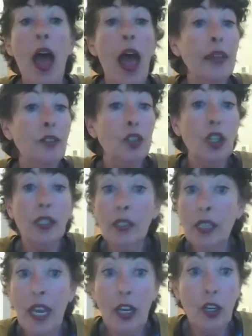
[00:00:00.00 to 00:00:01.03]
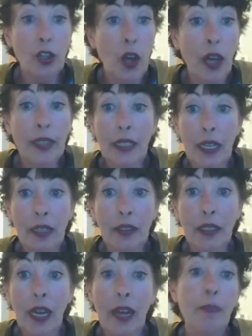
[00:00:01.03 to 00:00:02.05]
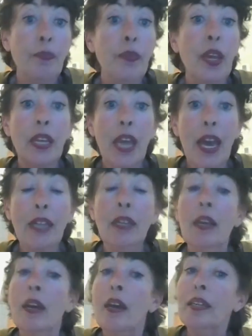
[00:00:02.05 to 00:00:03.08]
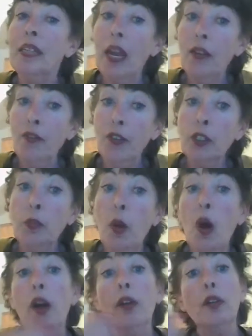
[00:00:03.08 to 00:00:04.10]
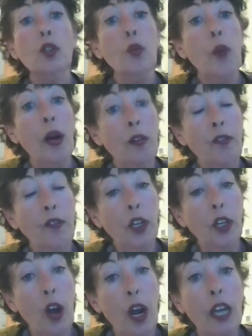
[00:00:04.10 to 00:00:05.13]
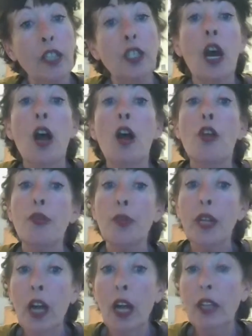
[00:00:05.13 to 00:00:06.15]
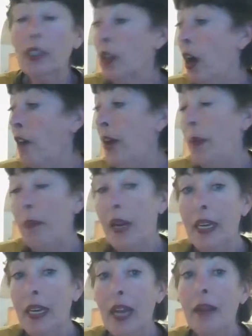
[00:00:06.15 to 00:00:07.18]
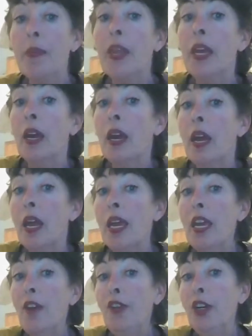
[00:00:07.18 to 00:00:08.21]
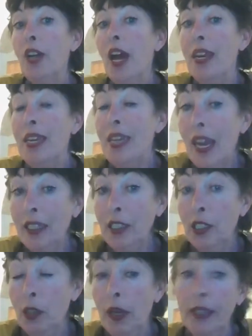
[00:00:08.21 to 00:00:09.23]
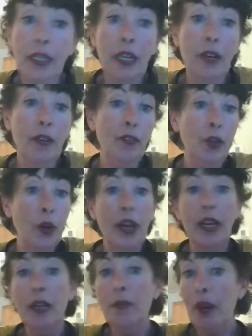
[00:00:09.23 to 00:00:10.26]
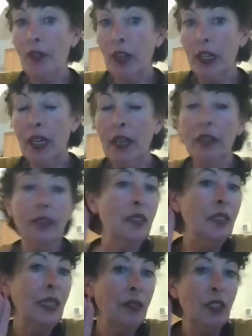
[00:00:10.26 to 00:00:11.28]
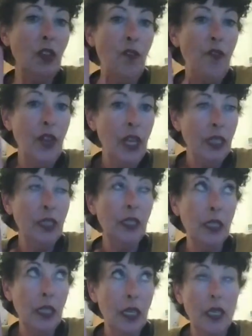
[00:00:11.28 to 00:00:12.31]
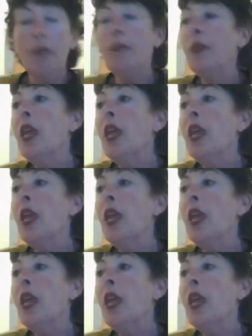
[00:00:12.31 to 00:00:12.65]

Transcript: and just get your dog's nails done. Again, 10 for small, 12 for large, $3 off on Monday. If you're not next to us here in Florida in Beverly Hills, it sounds so fancy.